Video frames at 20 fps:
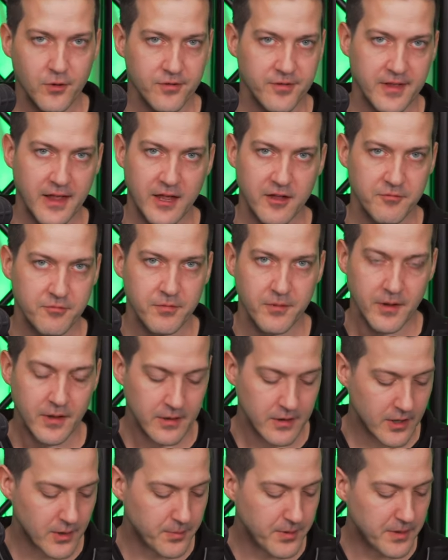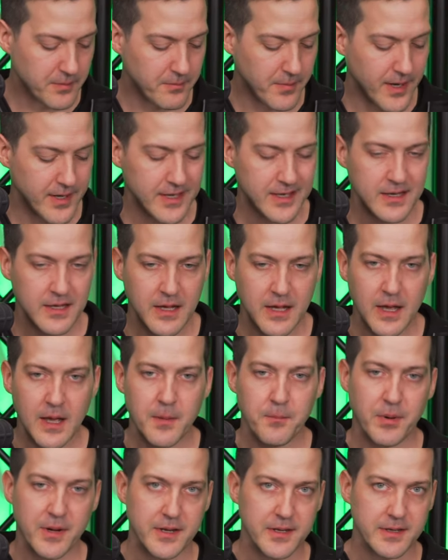save a little bit of money,
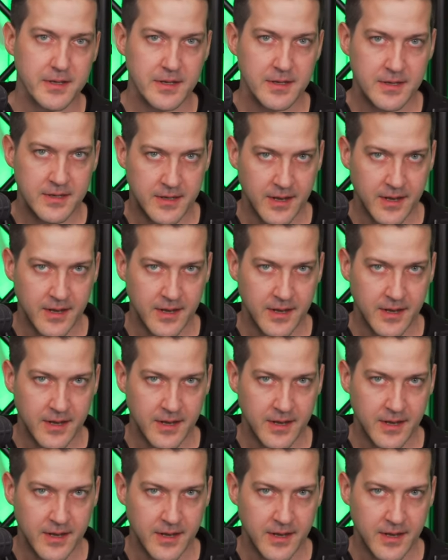but it